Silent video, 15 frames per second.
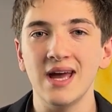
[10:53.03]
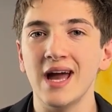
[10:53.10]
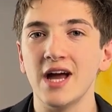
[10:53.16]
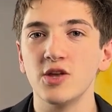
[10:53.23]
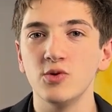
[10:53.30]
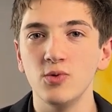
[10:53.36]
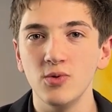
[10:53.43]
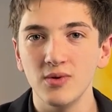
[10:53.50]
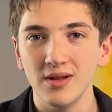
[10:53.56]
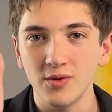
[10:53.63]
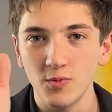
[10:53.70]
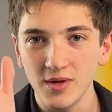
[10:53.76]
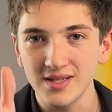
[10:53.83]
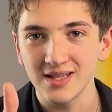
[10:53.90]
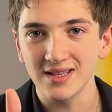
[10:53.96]
And you
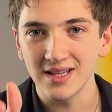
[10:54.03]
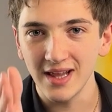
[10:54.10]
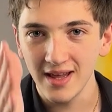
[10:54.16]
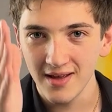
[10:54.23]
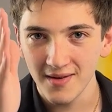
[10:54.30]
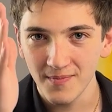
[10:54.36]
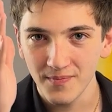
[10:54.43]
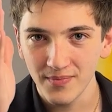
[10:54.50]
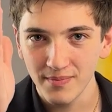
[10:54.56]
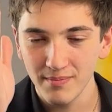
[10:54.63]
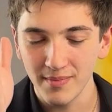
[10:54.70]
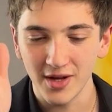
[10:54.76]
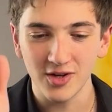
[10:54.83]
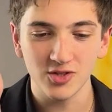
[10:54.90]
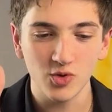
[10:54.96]
recently,
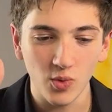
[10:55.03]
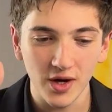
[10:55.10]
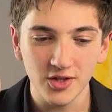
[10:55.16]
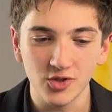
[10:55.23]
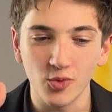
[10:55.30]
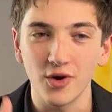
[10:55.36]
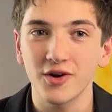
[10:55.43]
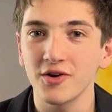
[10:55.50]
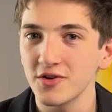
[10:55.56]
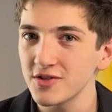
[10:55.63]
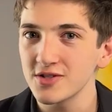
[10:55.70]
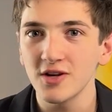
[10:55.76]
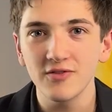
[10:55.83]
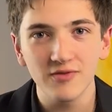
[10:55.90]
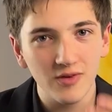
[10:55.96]
because you wanted to work on
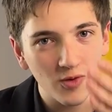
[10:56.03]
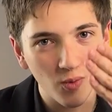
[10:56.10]
yourself,